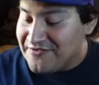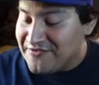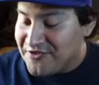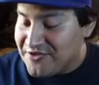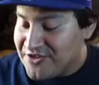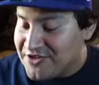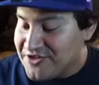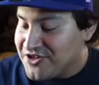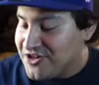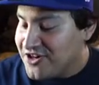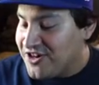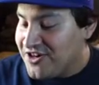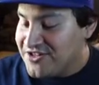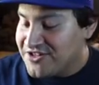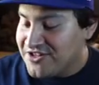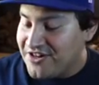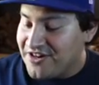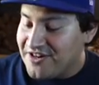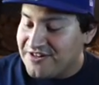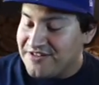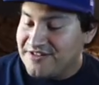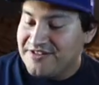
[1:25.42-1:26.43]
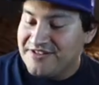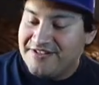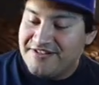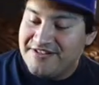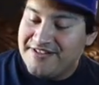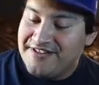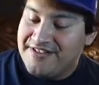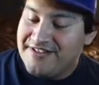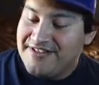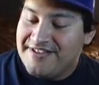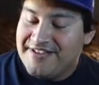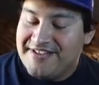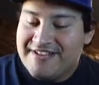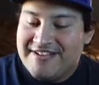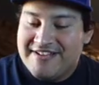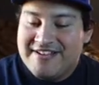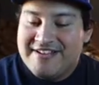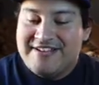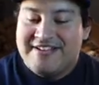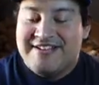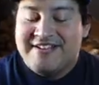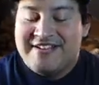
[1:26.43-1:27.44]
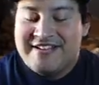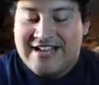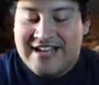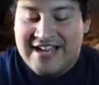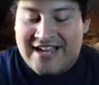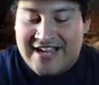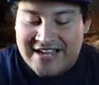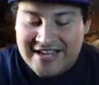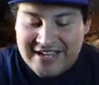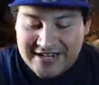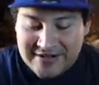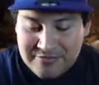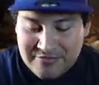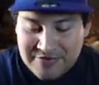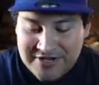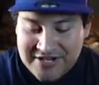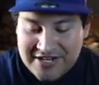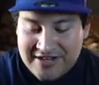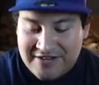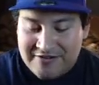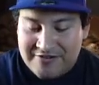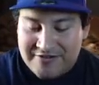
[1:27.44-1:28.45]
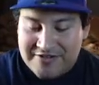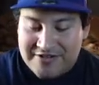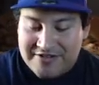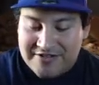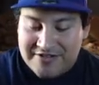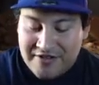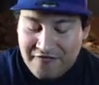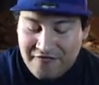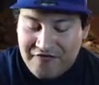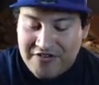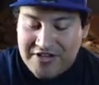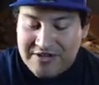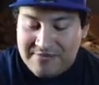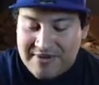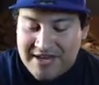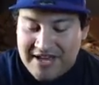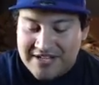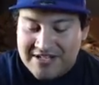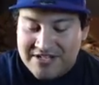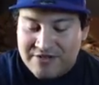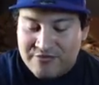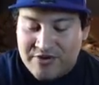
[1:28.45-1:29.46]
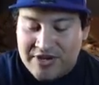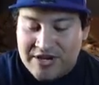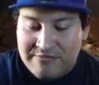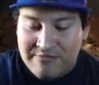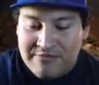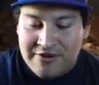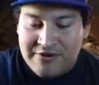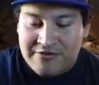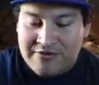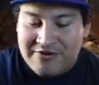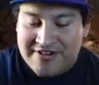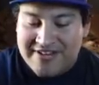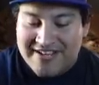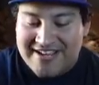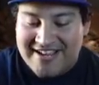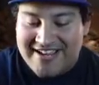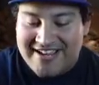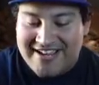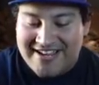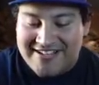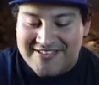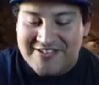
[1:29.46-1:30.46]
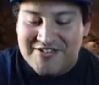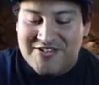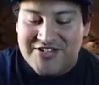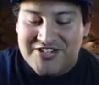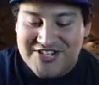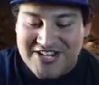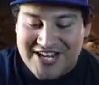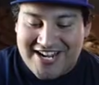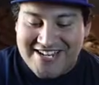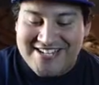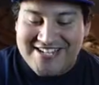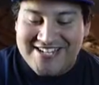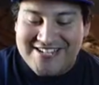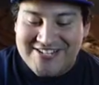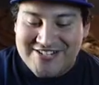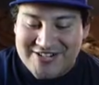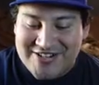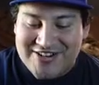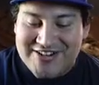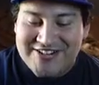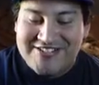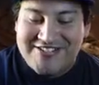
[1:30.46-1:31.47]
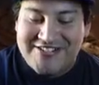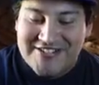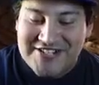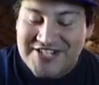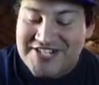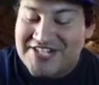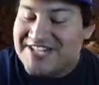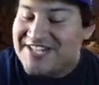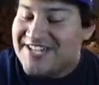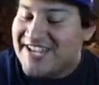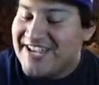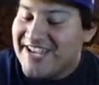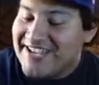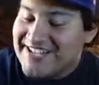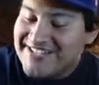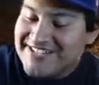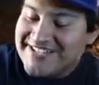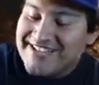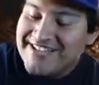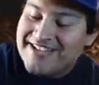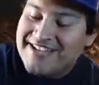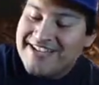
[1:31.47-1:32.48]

for the Charizard, I gotta bring out the VMAX Rainbow, and the shiny Charizard GX.